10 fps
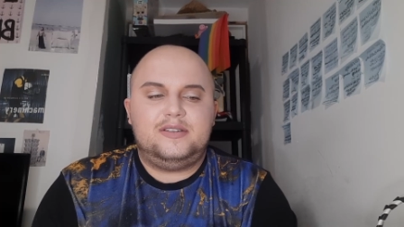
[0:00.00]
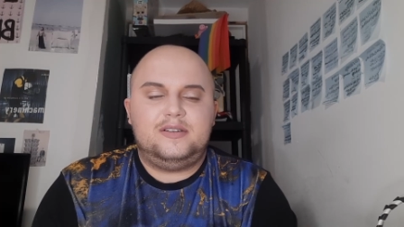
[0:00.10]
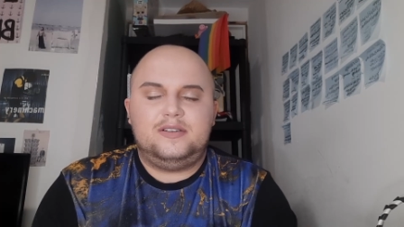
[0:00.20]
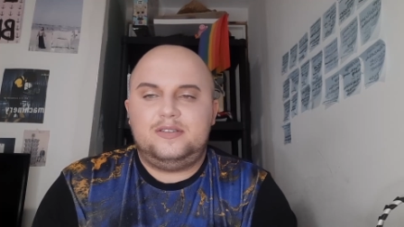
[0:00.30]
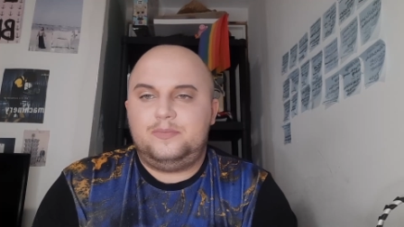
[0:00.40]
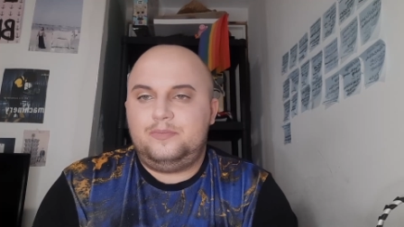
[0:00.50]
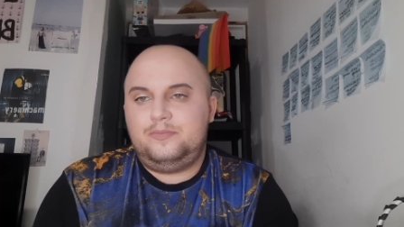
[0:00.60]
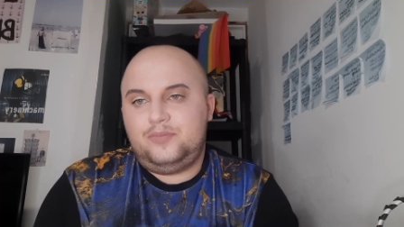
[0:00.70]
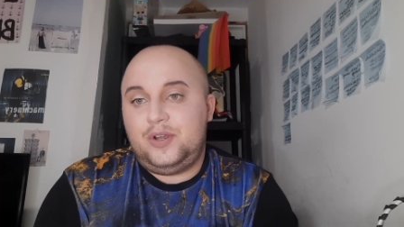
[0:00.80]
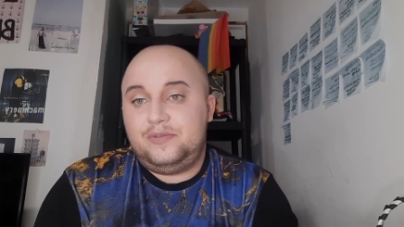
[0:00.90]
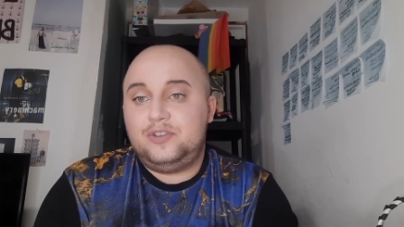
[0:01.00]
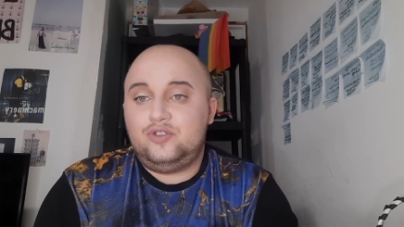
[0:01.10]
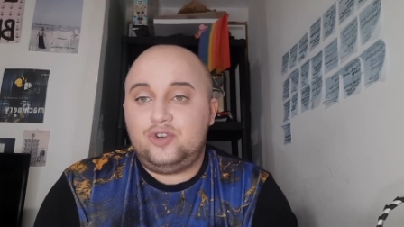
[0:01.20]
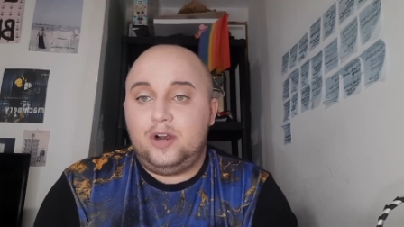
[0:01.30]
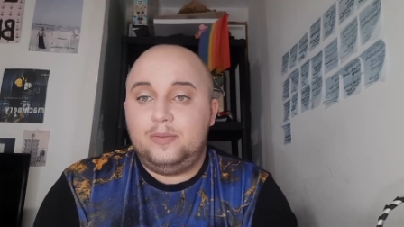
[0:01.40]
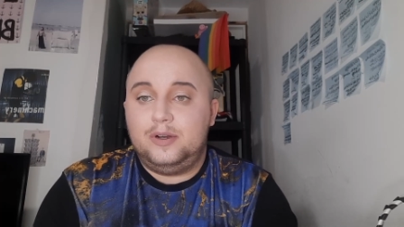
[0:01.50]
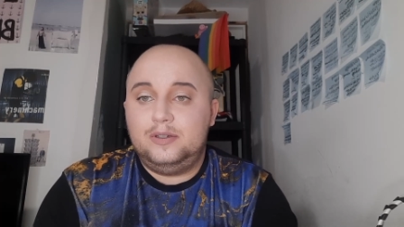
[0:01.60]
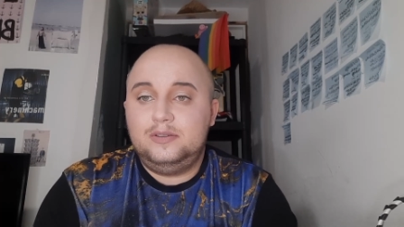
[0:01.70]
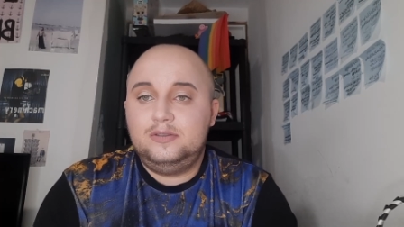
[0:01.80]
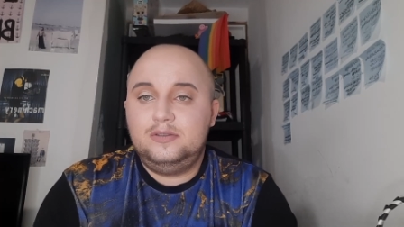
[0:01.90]
uh, previous trauma
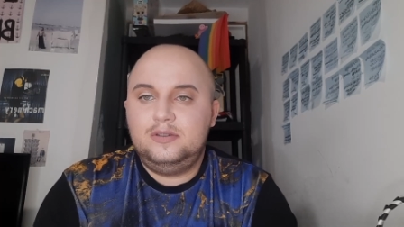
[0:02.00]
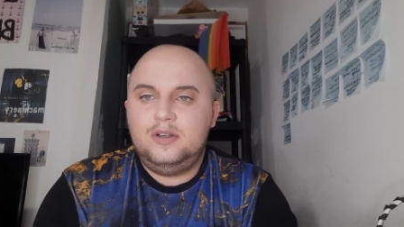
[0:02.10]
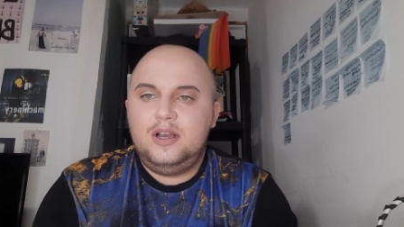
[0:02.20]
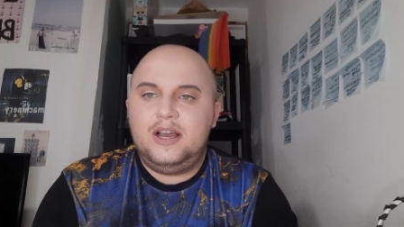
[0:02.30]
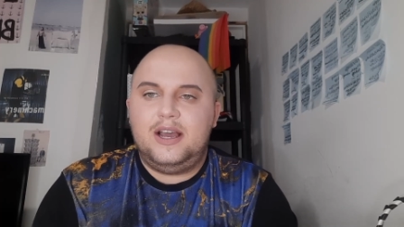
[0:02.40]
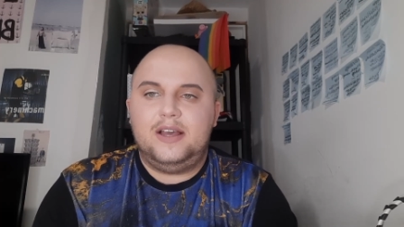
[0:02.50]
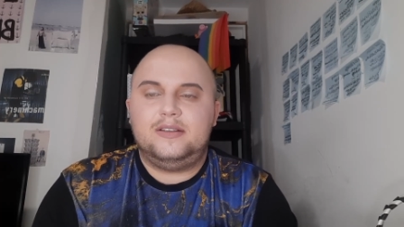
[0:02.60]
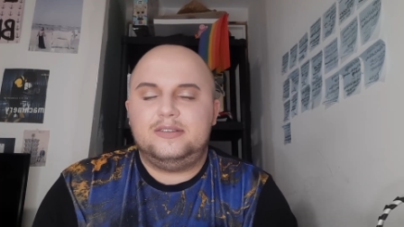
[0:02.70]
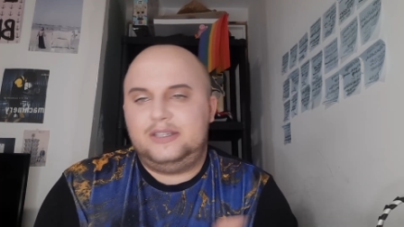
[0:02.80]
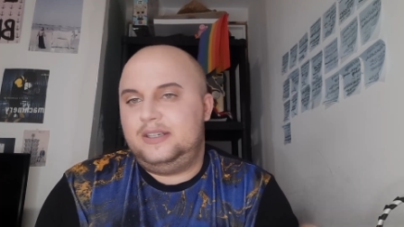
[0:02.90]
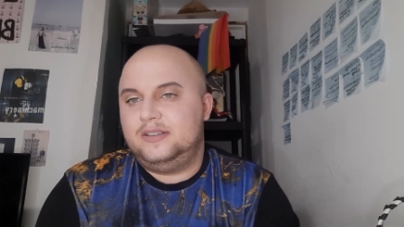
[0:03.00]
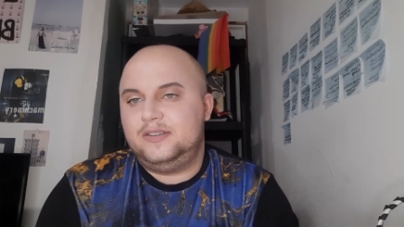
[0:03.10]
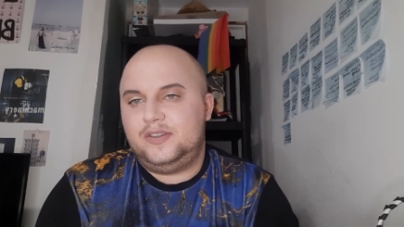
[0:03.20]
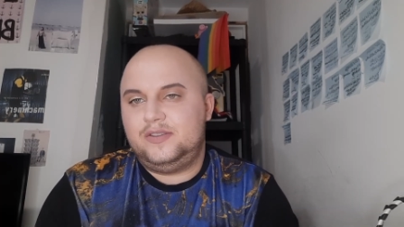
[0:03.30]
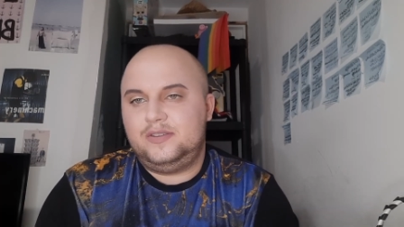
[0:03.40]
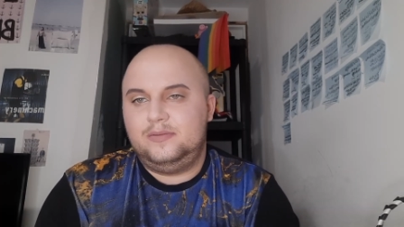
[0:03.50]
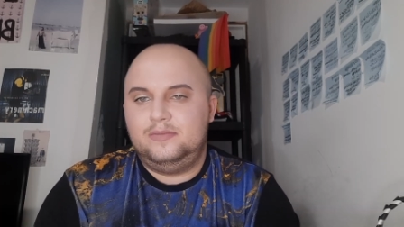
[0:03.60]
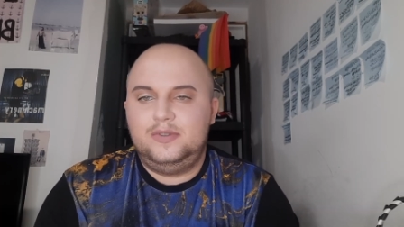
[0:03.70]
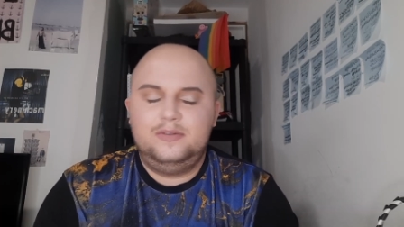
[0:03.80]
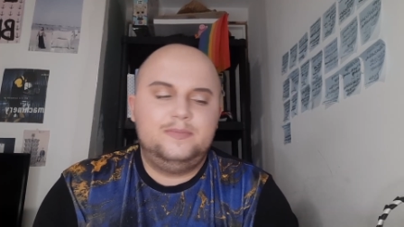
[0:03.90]
and legal
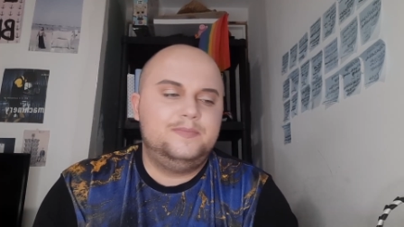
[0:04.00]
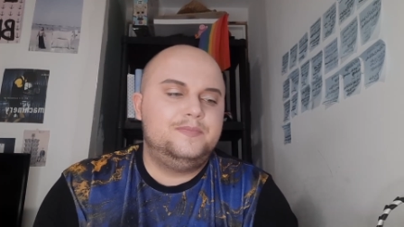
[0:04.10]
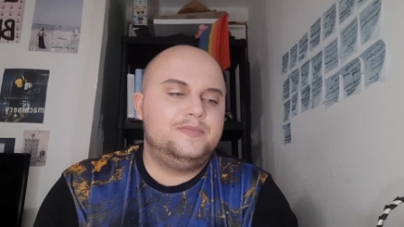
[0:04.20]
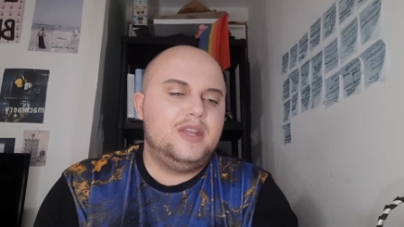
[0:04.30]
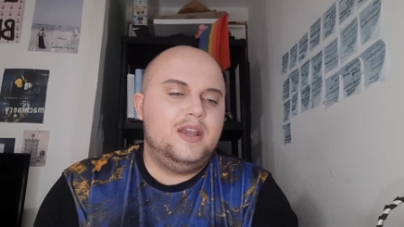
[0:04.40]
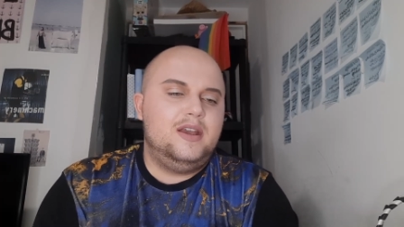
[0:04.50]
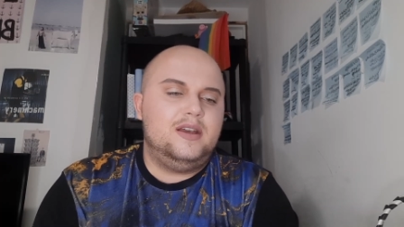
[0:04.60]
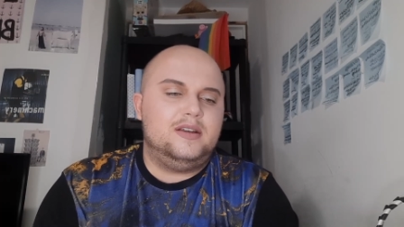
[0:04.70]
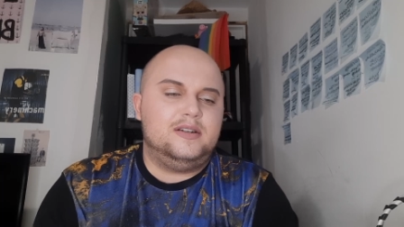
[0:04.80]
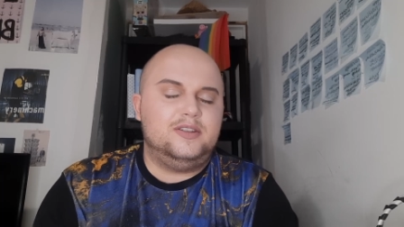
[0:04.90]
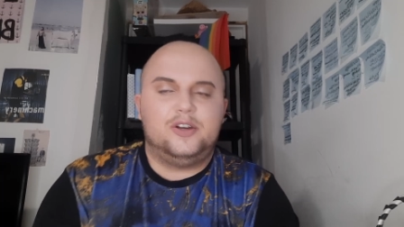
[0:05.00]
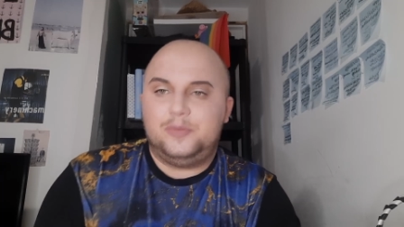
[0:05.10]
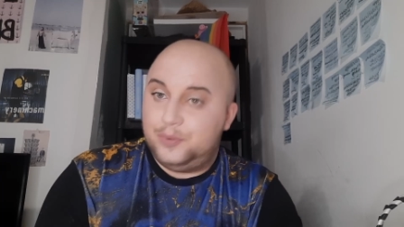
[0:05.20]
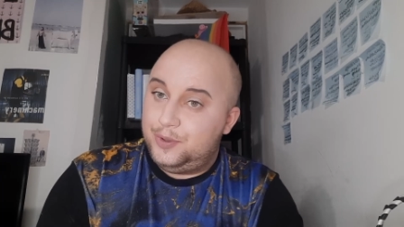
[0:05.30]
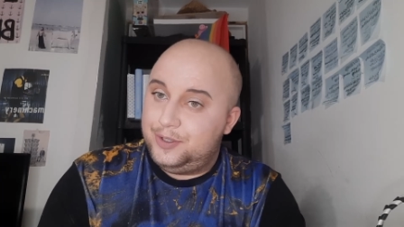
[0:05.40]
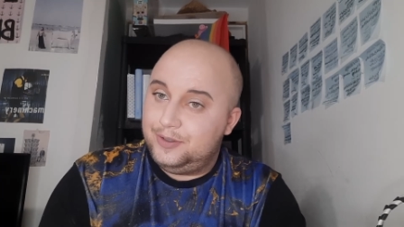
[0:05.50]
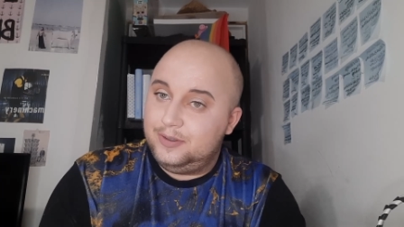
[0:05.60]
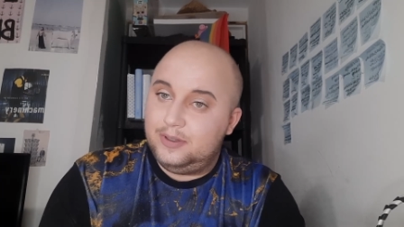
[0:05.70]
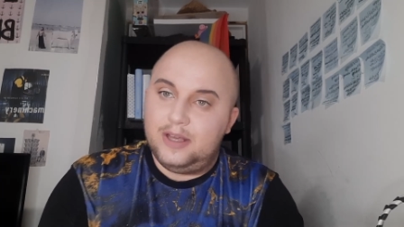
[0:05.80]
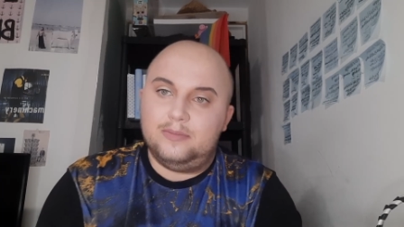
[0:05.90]
system, uh, not in
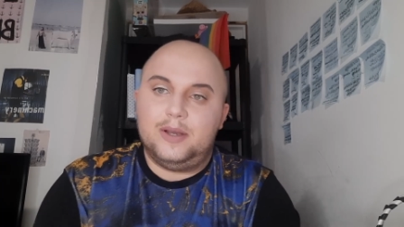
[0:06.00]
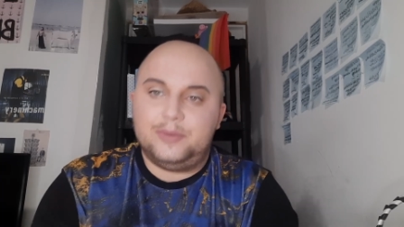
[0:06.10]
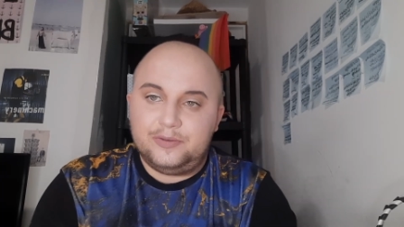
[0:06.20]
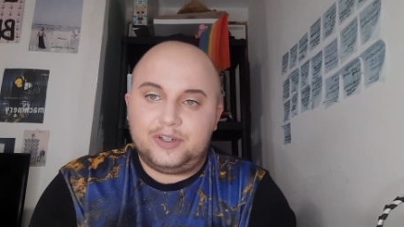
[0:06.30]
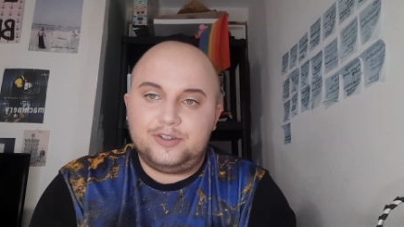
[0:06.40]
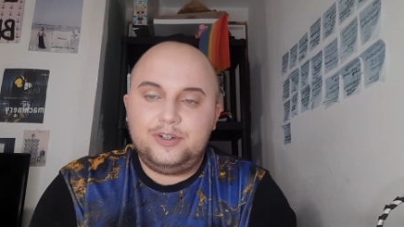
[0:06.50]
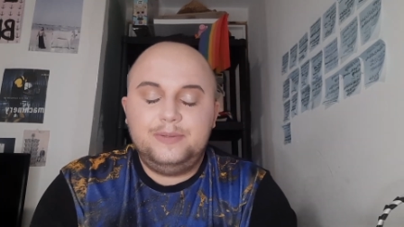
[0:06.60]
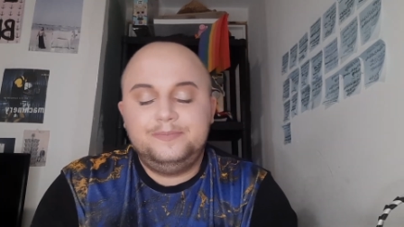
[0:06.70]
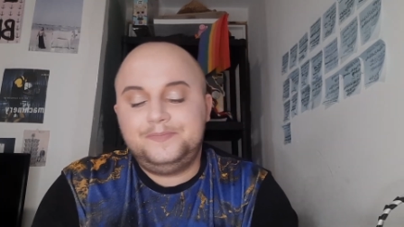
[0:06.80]
Portugal, in my birth country.